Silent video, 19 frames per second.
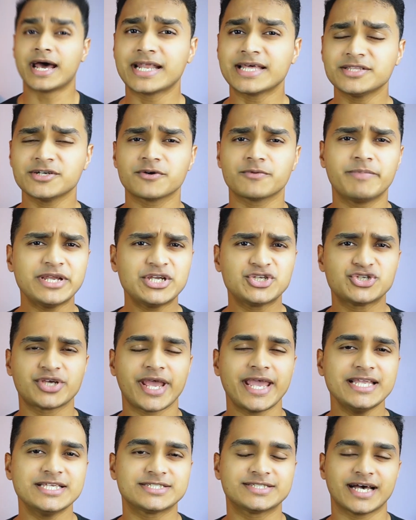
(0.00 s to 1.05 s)
Another big
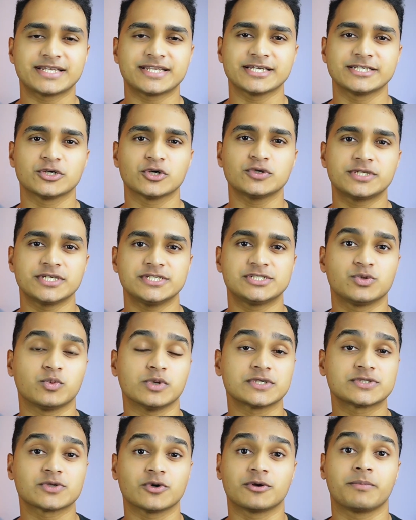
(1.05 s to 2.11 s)
change that I noticed
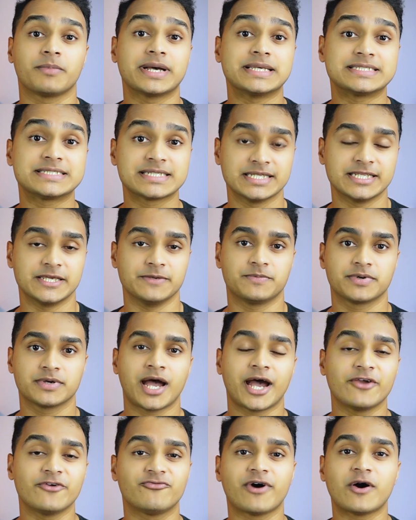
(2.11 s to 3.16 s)
was on my sleep.
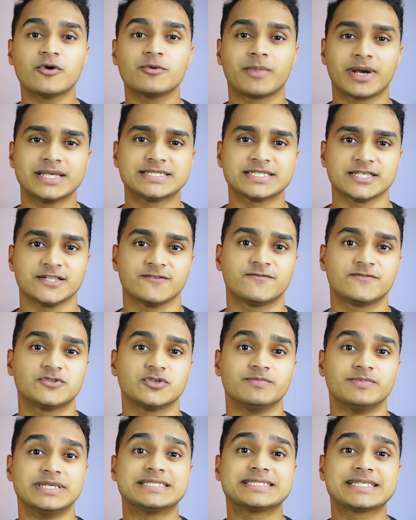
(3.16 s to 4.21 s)
I found myself to
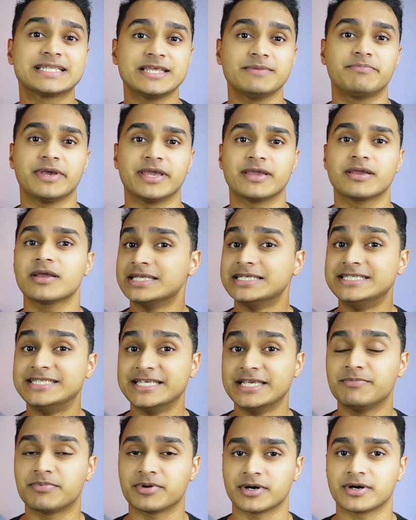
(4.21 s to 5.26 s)
be sleeping
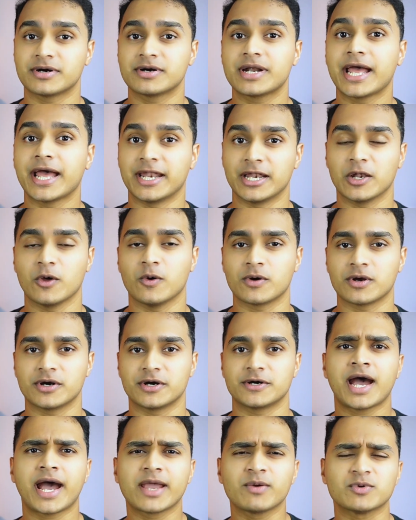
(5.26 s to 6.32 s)
deeper and
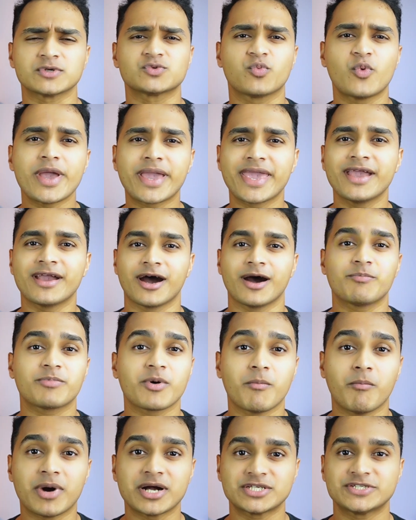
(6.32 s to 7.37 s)
longer. I was waking up
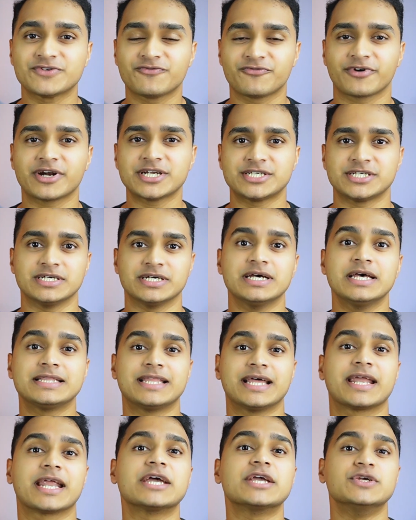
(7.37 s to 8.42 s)
much fresher
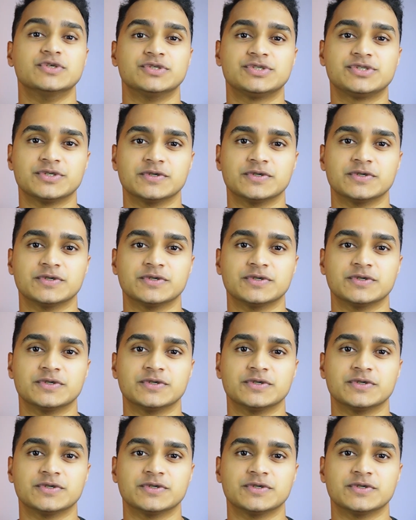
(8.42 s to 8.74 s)
than I used